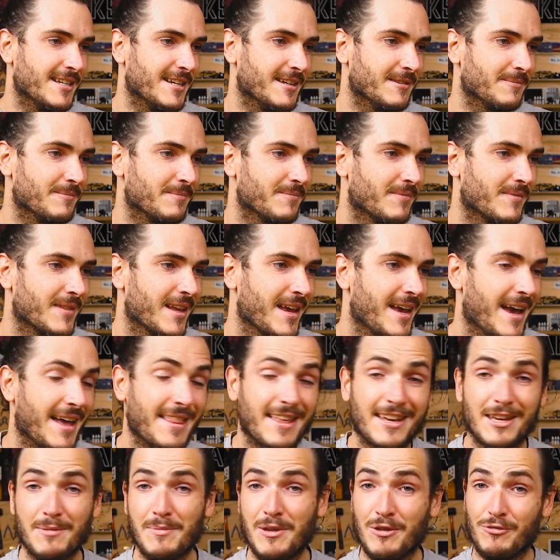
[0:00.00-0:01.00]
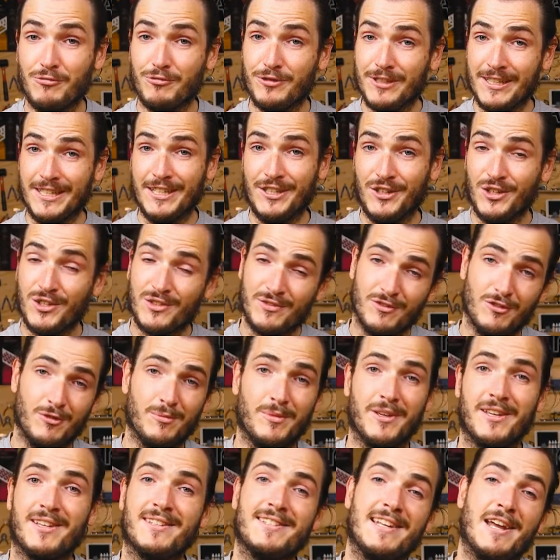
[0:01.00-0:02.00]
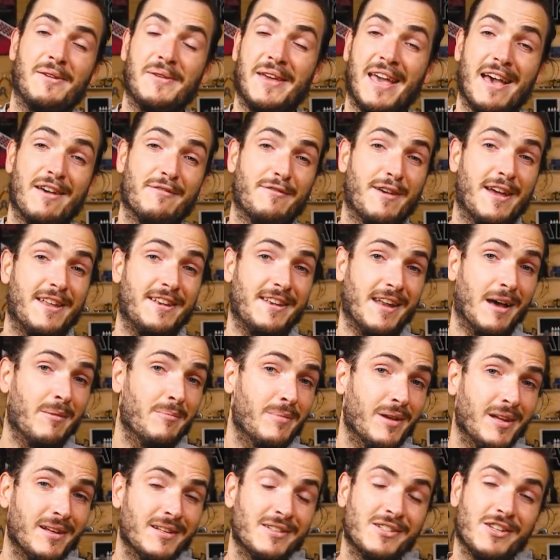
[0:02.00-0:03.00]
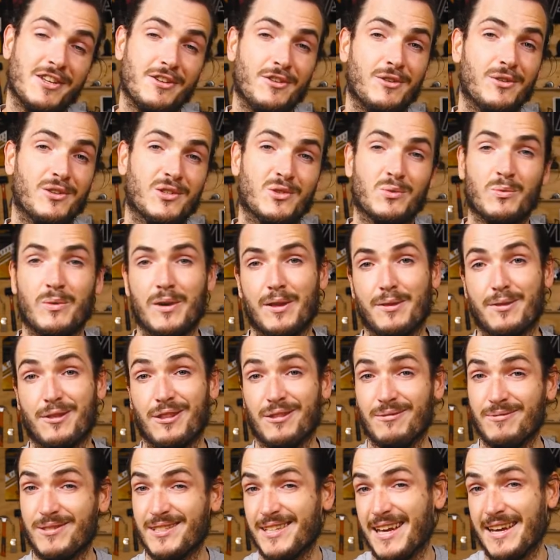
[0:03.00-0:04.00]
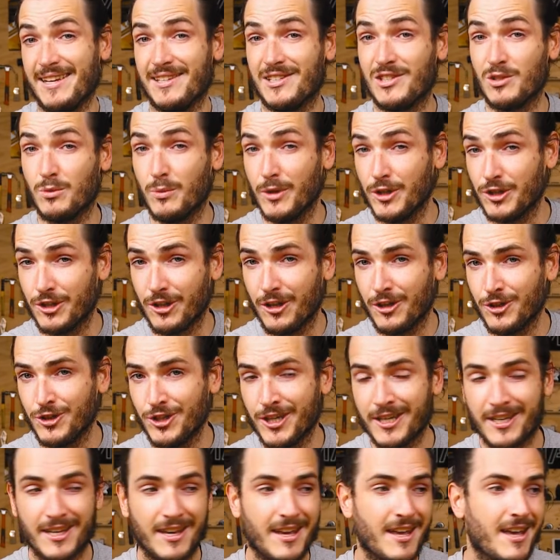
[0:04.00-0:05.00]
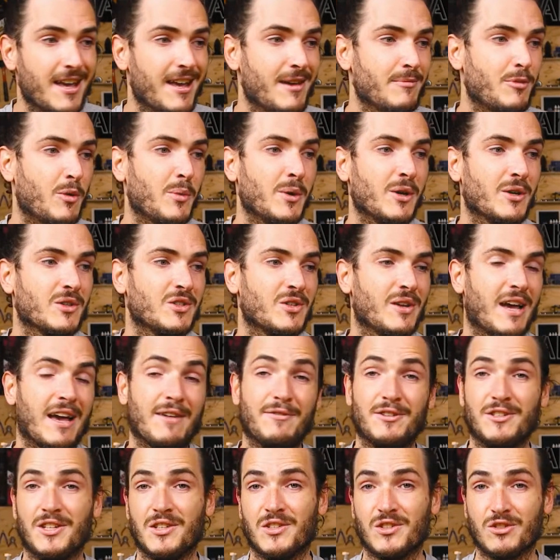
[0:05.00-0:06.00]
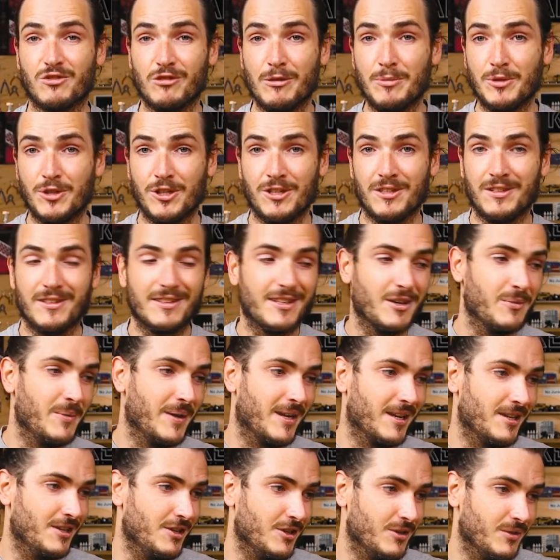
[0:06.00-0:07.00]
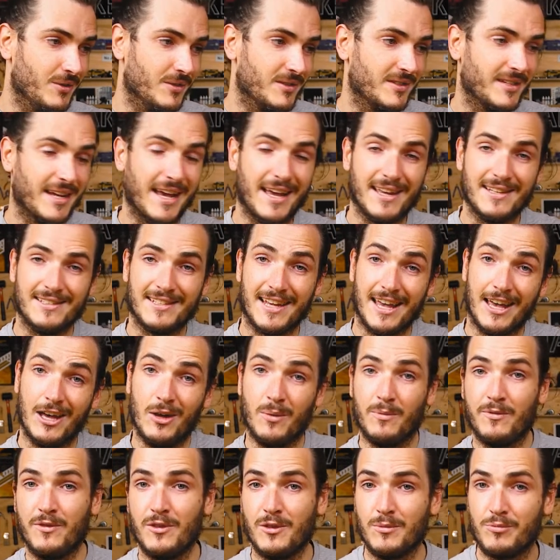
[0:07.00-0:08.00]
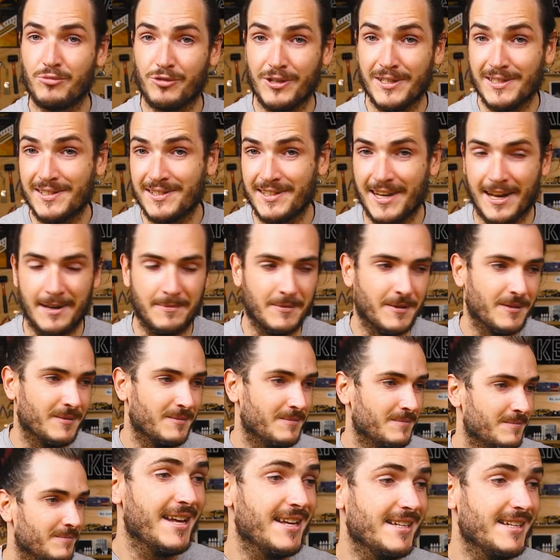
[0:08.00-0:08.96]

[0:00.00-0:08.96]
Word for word: And that can be really useful because now we have a number to use with, say, switch logic, but we also have a description that we can use as a helpful print statement.